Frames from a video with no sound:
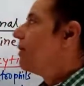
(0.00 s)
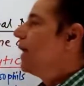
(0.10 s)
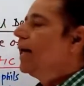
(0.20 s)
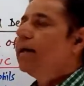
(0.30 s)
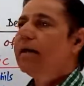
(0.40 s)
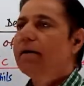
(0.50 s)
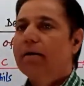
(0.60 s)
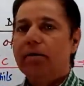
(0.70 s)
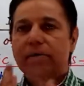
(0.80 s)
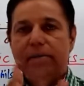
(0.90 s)
then
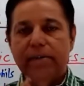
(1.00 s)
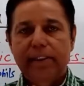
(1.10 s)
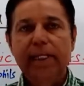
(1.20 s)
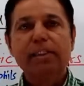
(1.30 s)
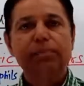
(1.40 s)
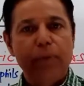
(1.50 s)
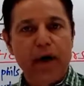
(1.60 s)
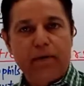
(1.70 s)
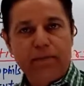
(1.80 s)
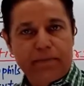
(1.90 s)
since
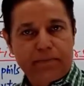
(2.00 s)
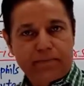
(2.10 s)
birth